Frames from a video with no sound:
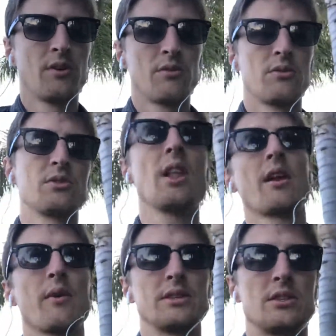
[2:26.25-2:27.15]
there's a lot of
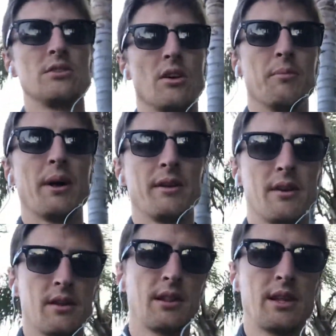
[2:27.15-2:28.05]
ways to do it, but
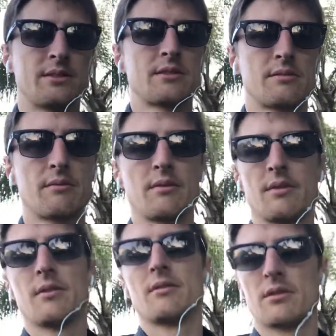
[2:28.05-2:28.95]
let's
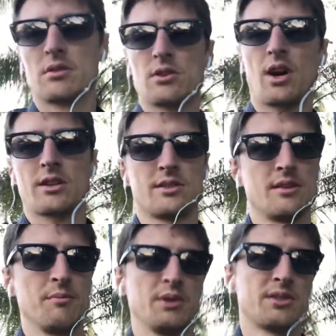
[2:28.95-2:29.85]
talk the
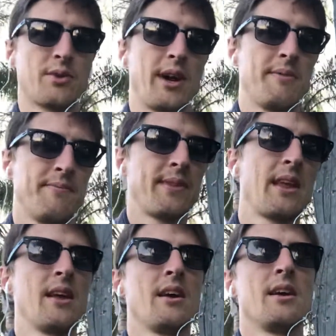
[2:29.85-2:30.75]
simplest way,
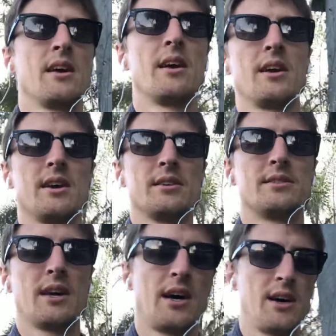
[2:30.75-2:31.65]
is
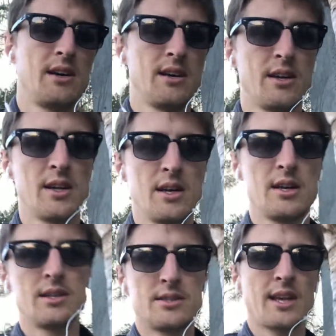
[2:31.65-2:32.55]

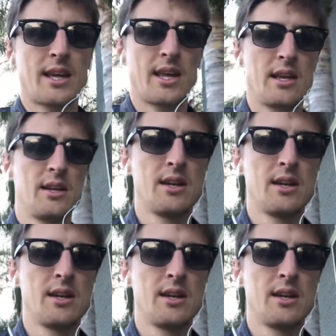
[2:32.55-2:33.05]
taking